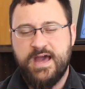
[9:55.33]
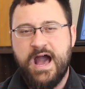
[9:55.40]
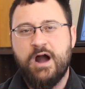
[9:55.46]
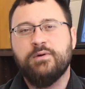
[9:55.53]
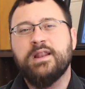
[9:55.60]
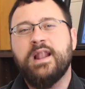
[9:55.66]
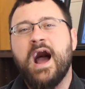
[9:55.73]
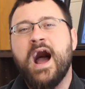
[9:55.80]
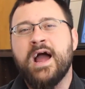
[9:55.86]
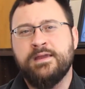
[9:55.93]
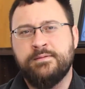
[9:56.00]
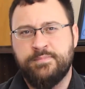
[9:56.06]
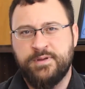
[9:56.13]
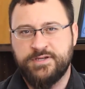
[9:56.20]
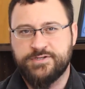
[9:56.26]
How can
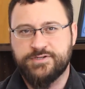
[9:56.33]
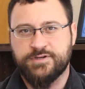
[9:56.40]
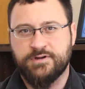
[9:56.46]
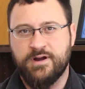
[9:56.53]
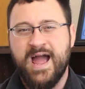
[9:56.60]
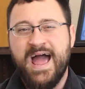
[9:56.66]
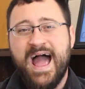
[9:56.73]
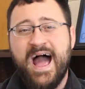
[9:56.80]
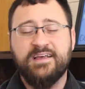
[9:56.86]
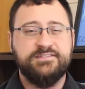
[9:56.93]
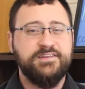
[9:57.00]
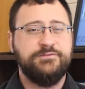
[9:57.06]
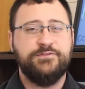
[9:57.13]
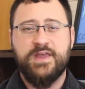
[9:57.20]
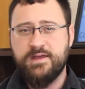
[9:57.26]
I be sure?
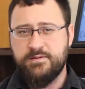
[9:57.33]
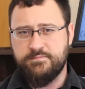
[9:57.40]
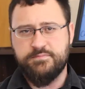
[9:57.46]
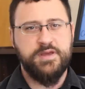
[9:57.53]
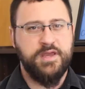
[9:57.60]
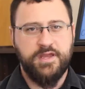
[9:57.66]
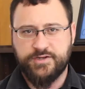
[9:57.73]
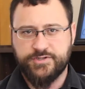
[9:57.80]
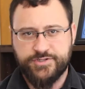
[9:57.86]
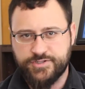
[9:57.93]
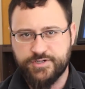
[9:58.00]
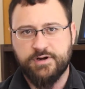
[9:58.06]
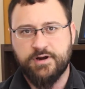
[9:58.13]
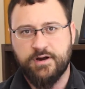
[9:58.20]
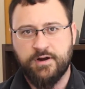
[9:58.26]
As if him being
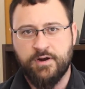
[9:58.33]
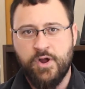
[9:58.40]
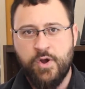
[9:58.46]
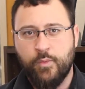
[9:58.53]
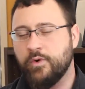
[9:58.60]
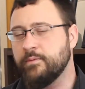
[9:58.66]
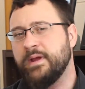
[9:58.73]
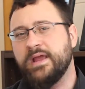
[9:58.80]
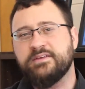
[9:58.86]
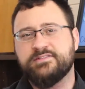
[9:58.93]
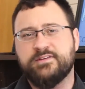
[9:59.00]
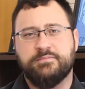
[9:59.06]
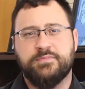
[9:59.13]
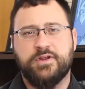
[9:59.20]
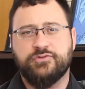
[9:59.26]
sure would make
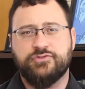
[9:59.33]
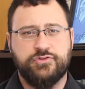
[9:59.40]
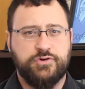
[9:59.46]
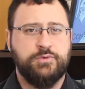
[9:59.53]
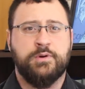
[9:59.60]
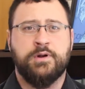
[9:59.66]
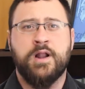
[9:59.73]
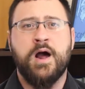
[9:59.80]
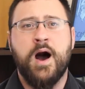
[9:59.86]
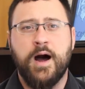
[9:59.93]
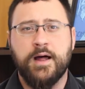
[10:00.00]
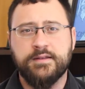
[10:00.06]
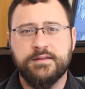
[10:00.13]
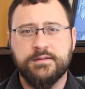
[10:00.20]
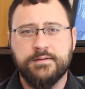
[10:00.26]
something true or
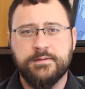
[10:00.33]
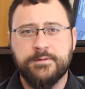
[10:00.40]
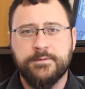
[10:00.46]
not.